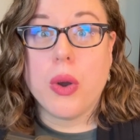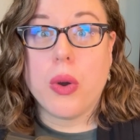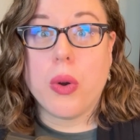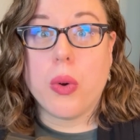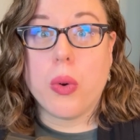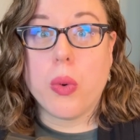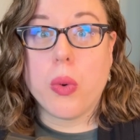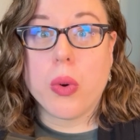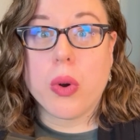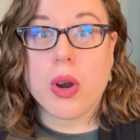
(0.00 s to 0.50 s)

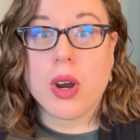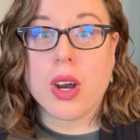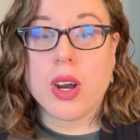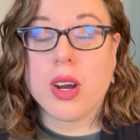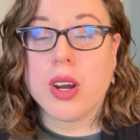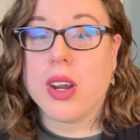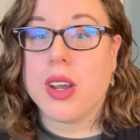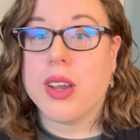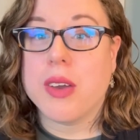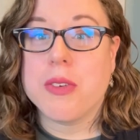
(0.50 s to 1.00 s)

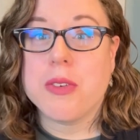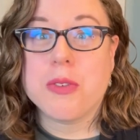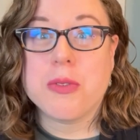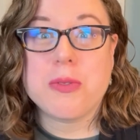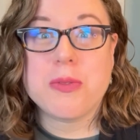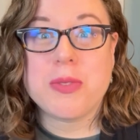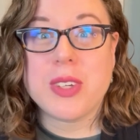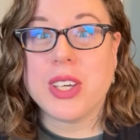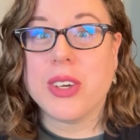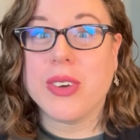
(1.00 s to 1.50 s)
or
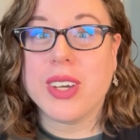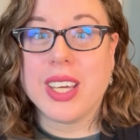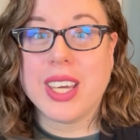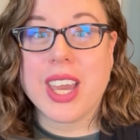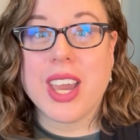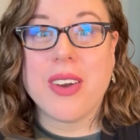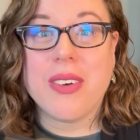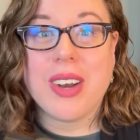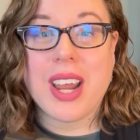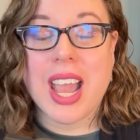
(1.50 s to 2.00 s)
figuring
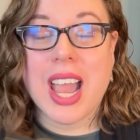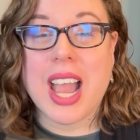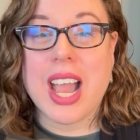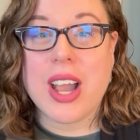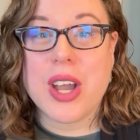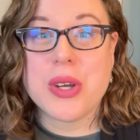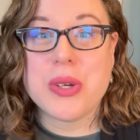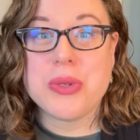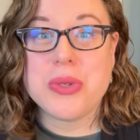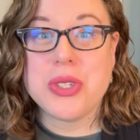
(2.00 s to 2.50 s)
out
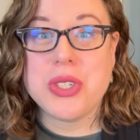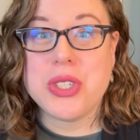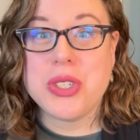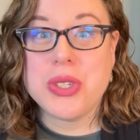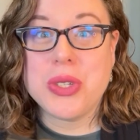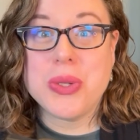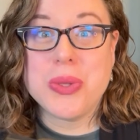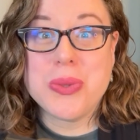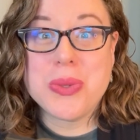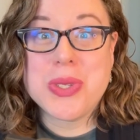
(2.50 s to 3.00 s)
how
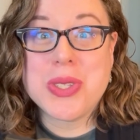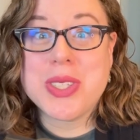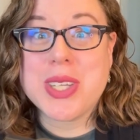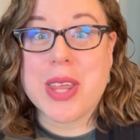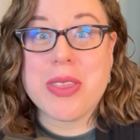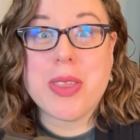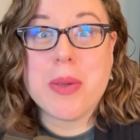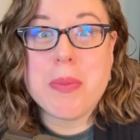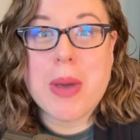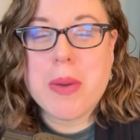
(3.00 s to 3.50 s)
to
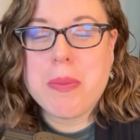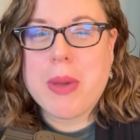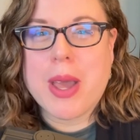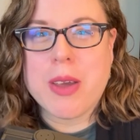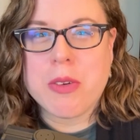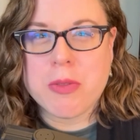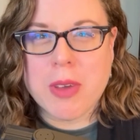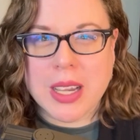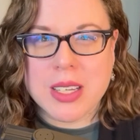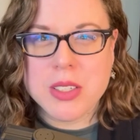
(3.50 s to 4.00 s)
set them up
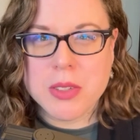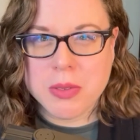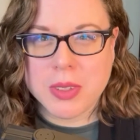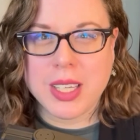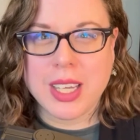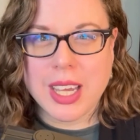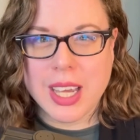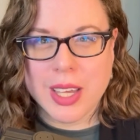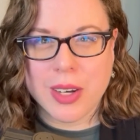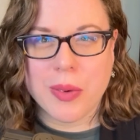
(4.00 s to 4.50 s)

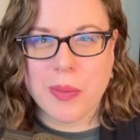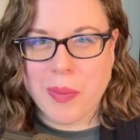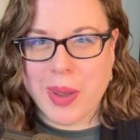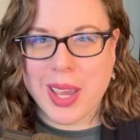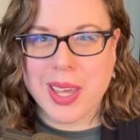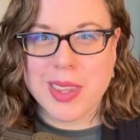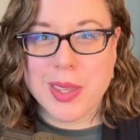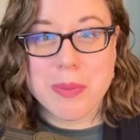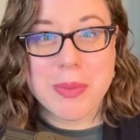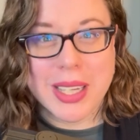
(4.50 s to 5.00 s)
effectively in a
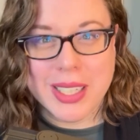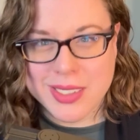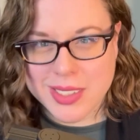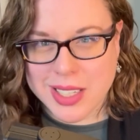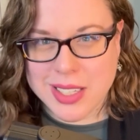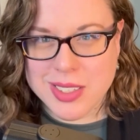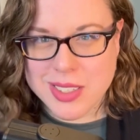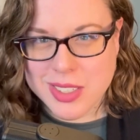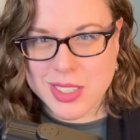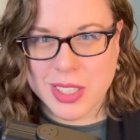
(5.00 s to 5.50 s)
way that makes
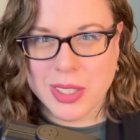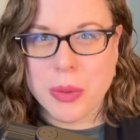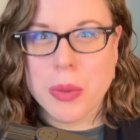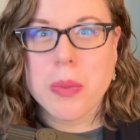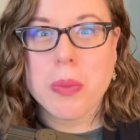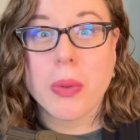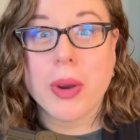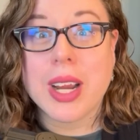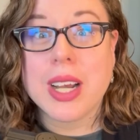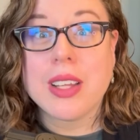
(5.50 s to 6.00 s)
sense to your
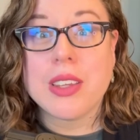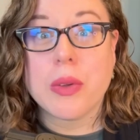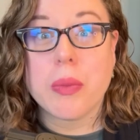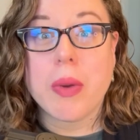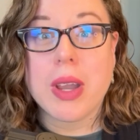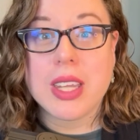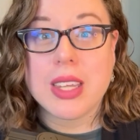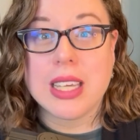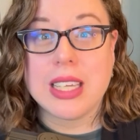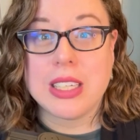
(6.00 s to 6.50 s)
brain and the
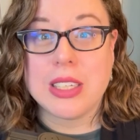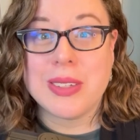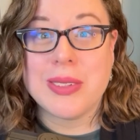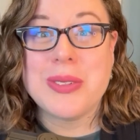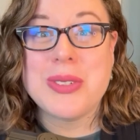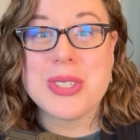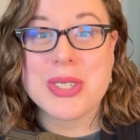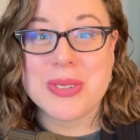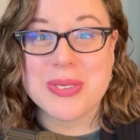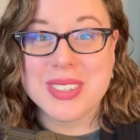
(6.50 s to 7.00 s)
way that
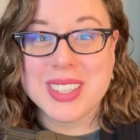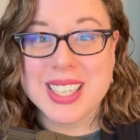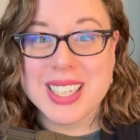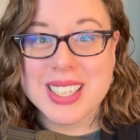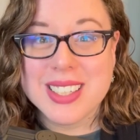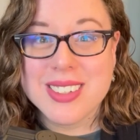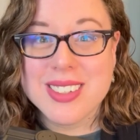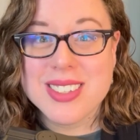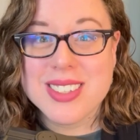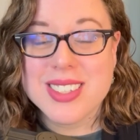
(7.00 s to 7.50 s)
you do
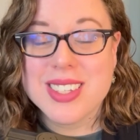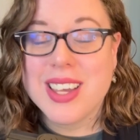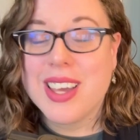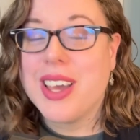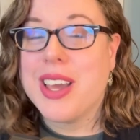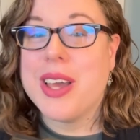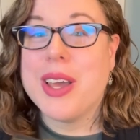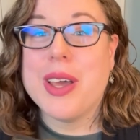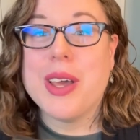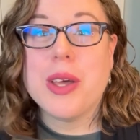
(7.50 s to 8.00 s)
things,
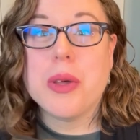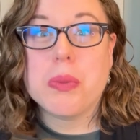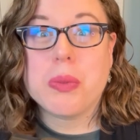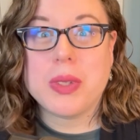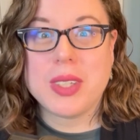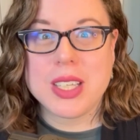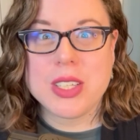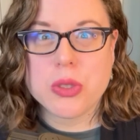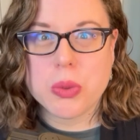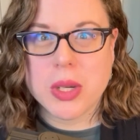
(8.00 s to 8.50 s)

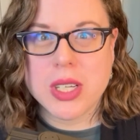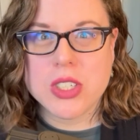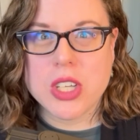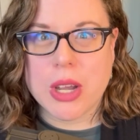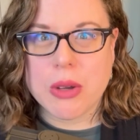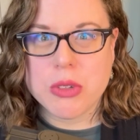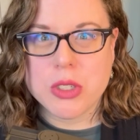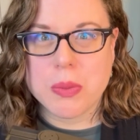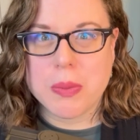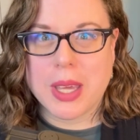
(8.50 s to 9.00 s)
please reach
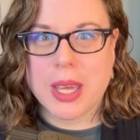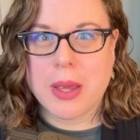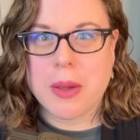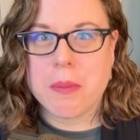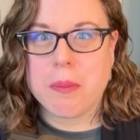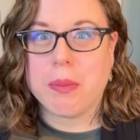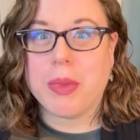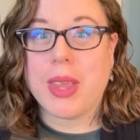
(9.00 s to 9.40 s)
out to me.